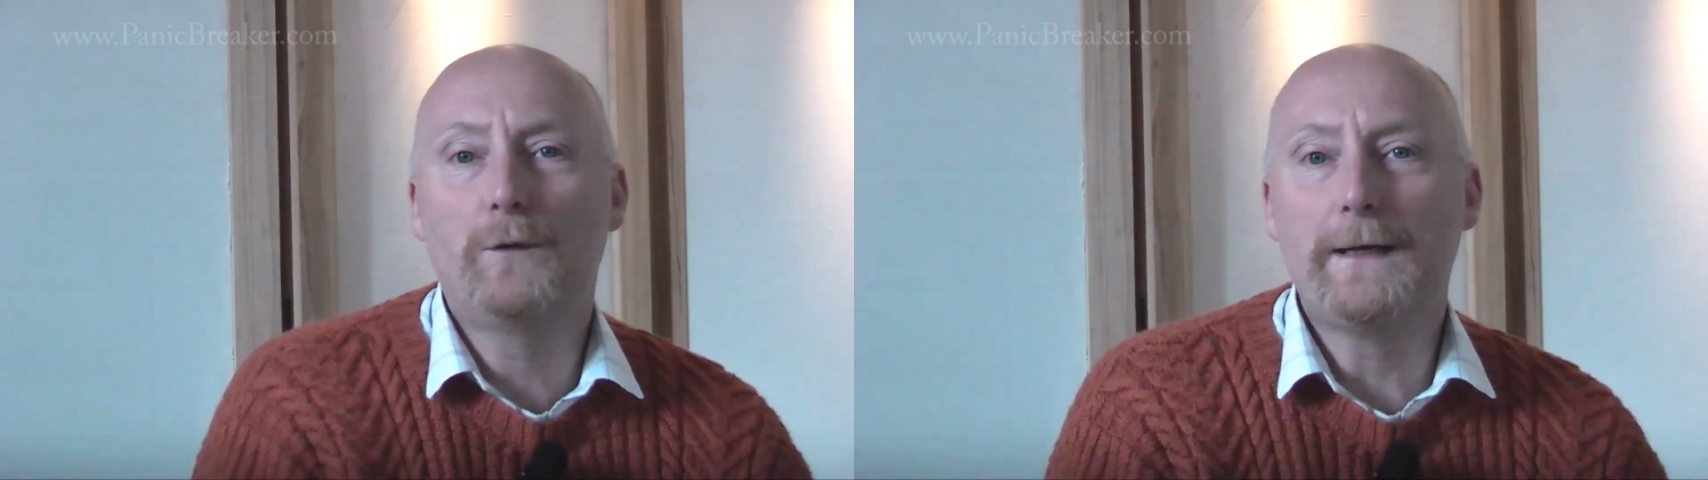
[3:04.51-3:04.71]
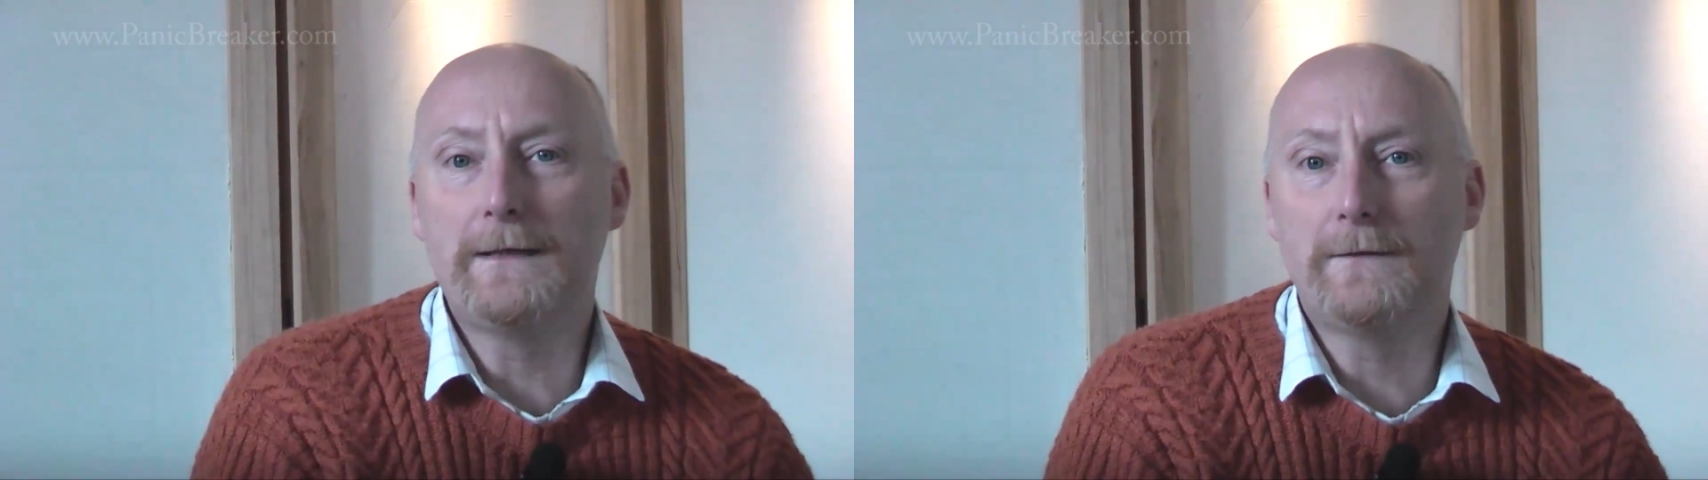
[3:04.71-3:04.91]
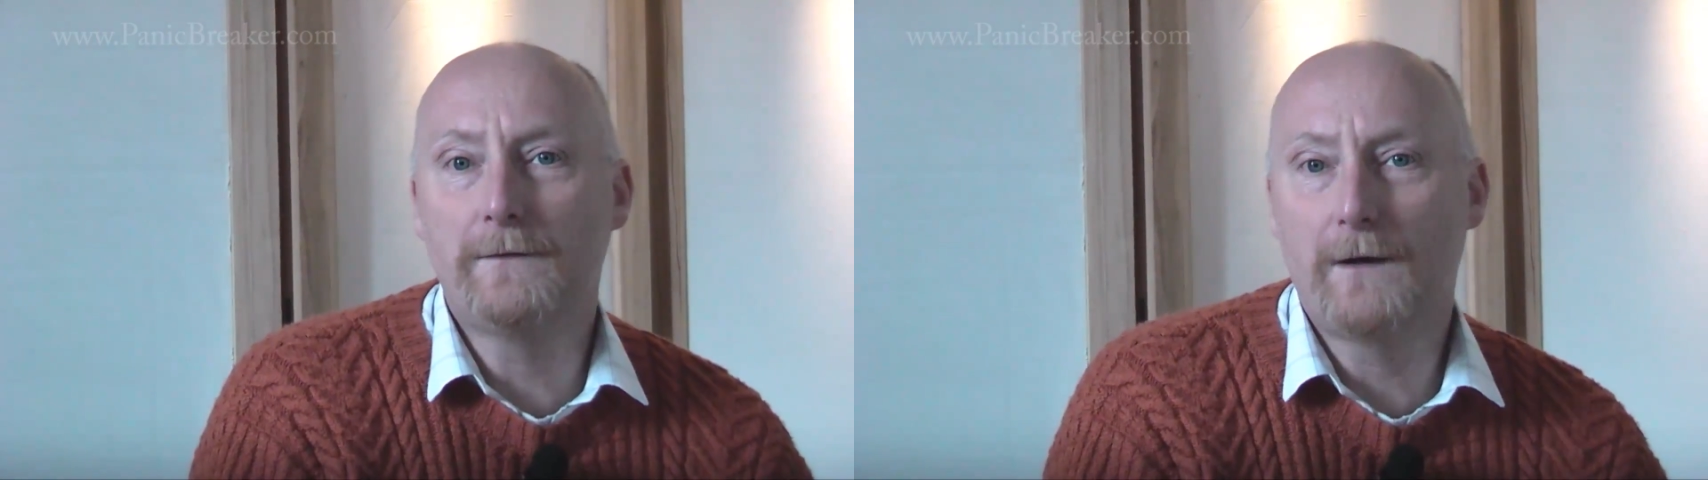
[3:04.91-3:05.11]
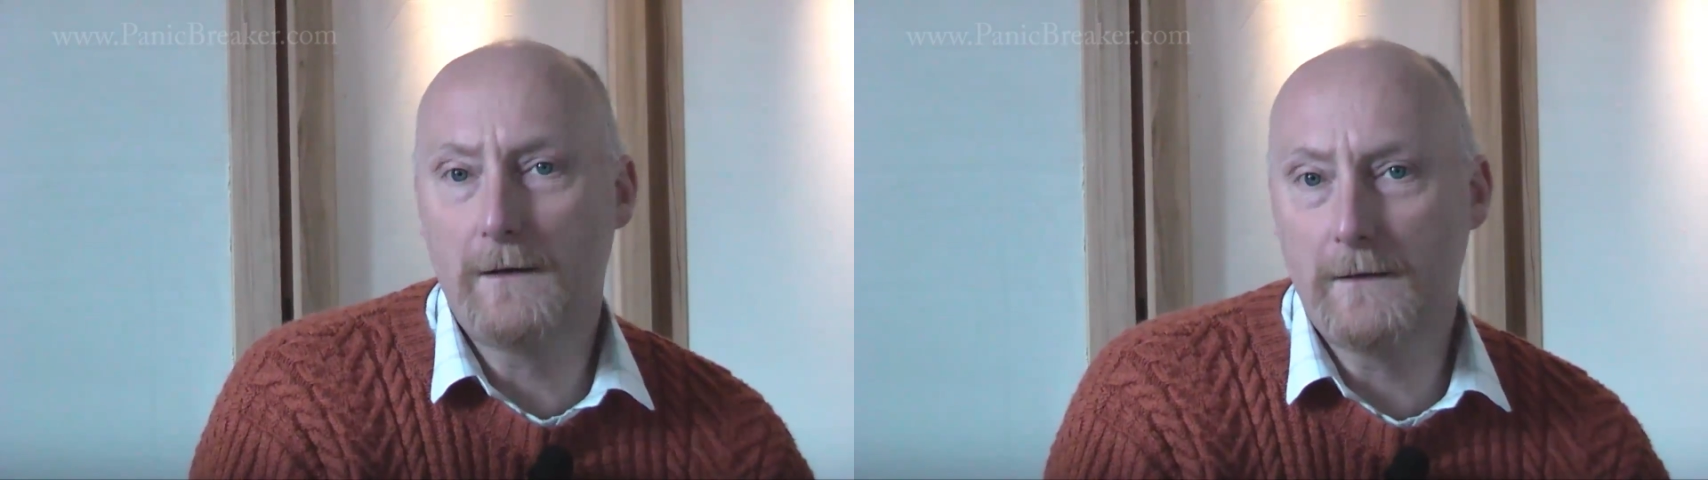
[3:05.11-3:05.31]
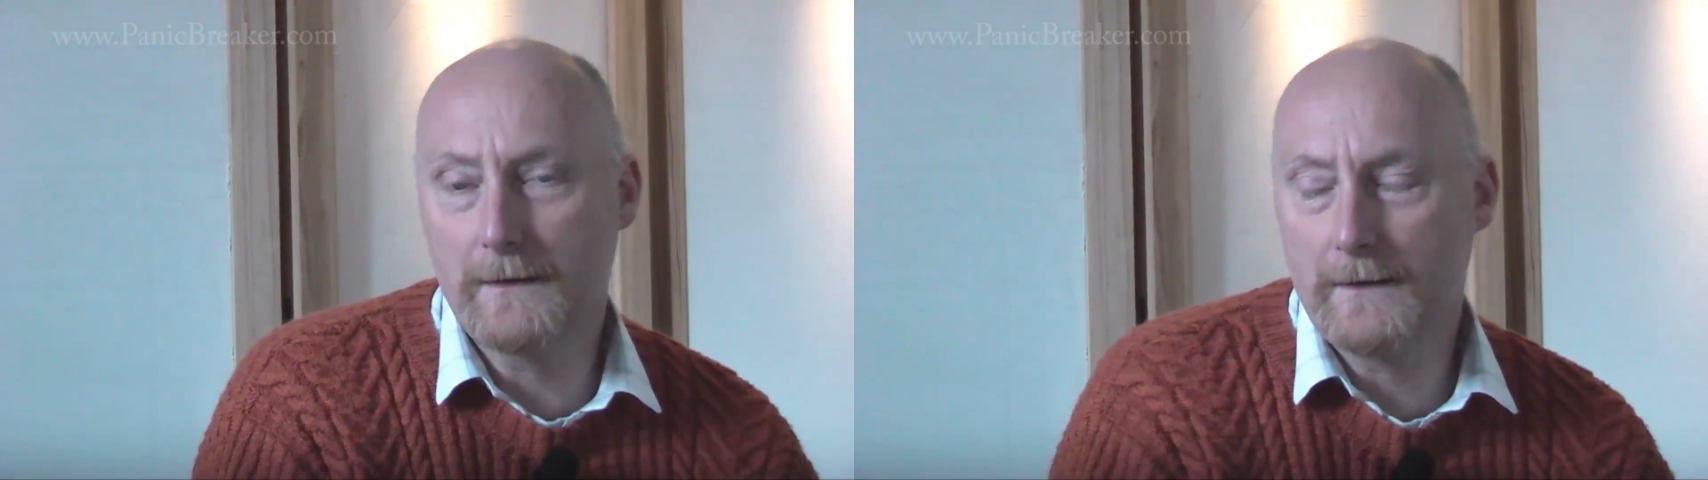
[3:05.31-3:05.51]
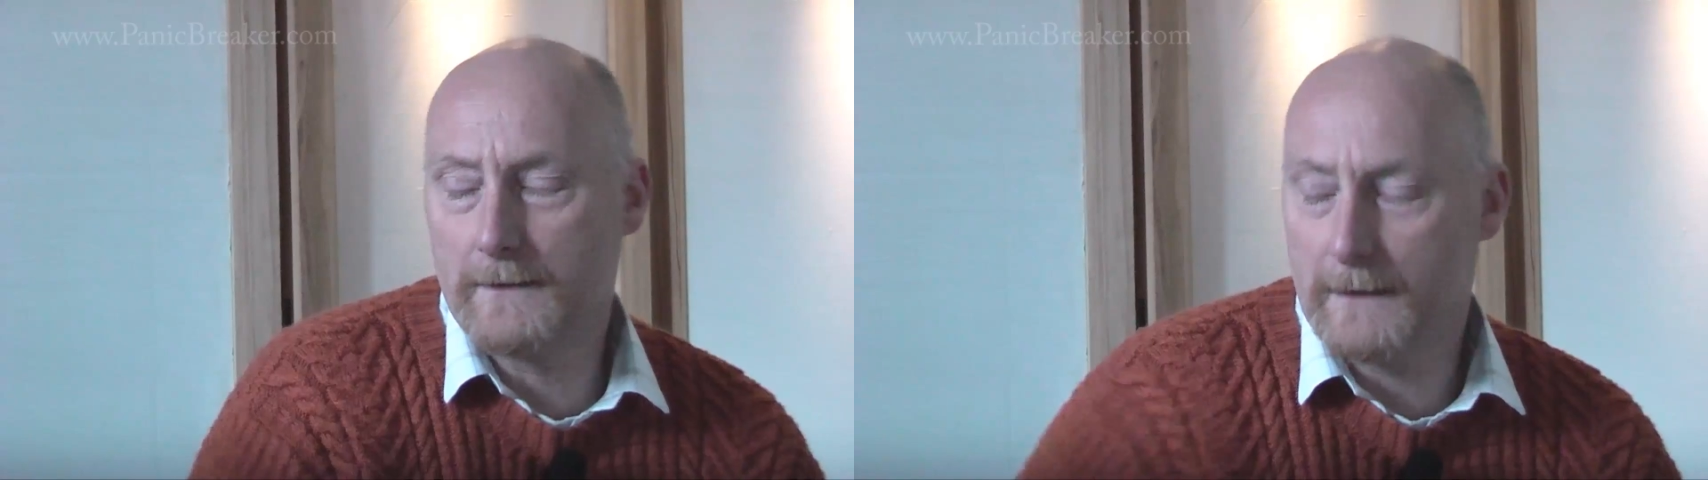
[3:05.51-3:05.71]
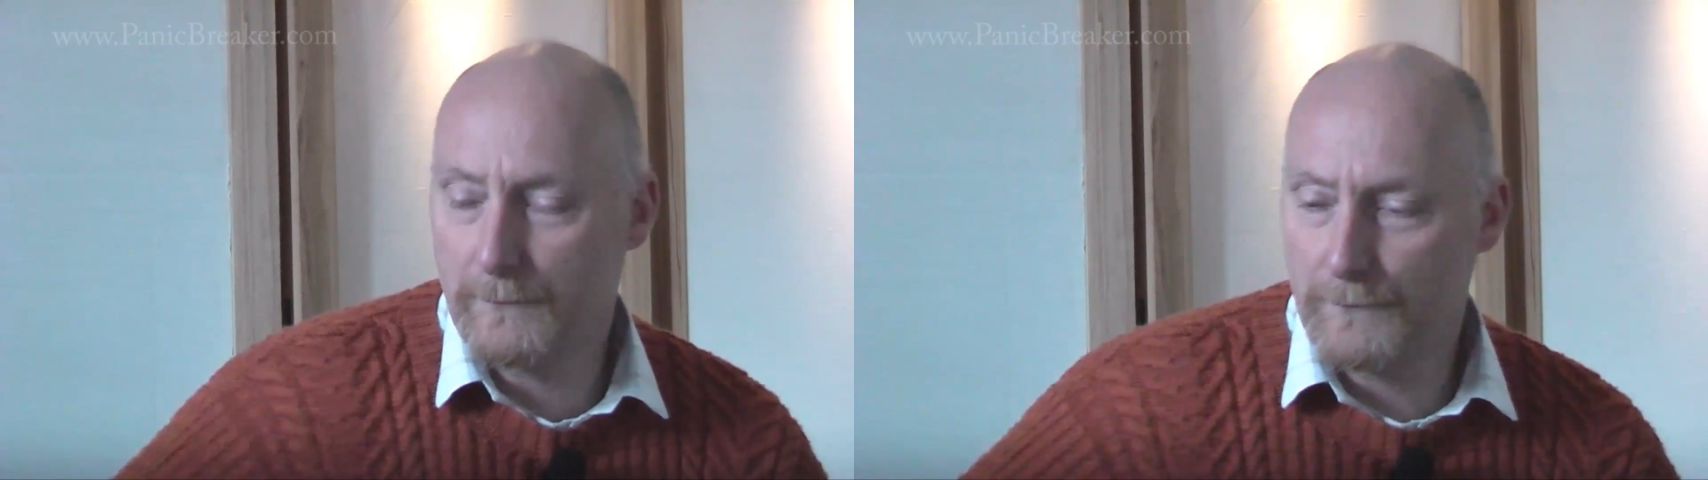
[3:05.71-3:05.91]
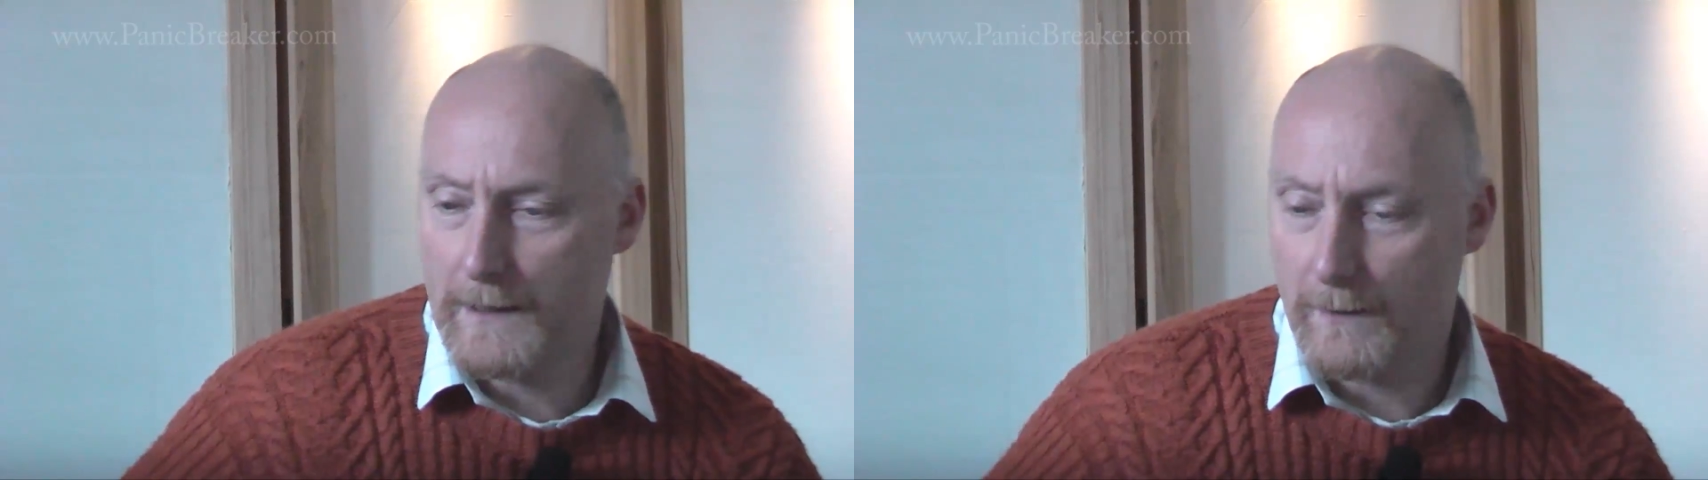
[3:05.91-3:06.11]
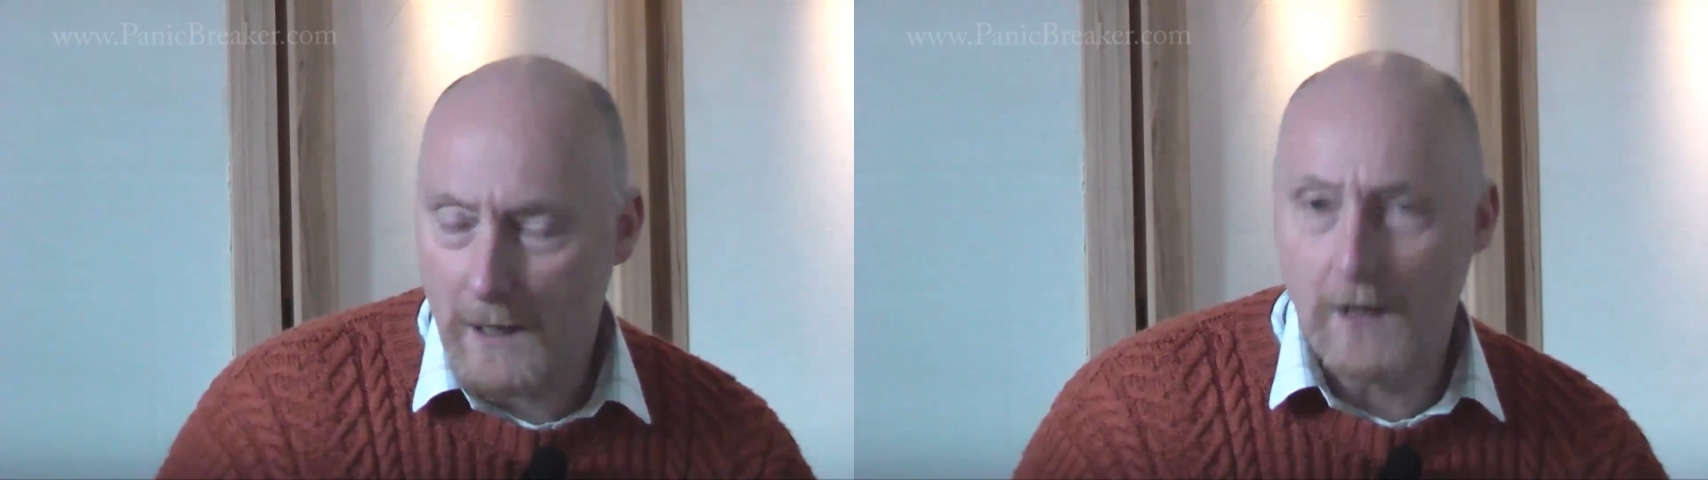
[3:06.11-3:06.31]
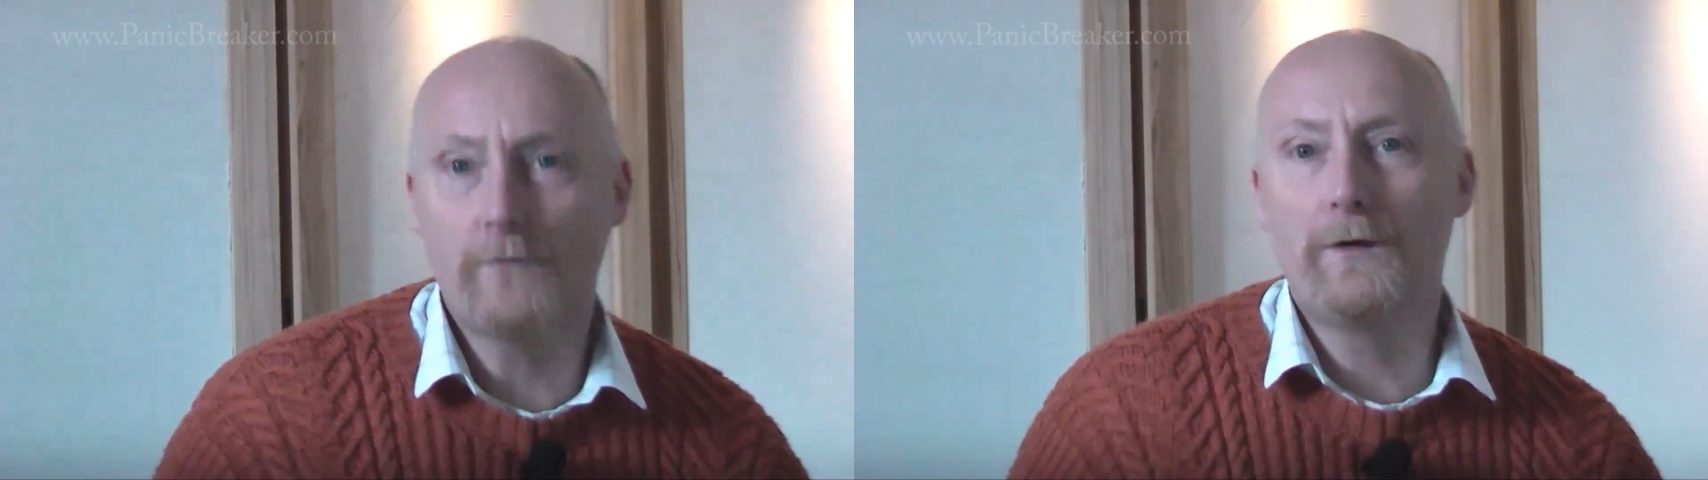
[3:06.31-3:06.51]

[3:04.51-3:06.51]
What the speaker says: heart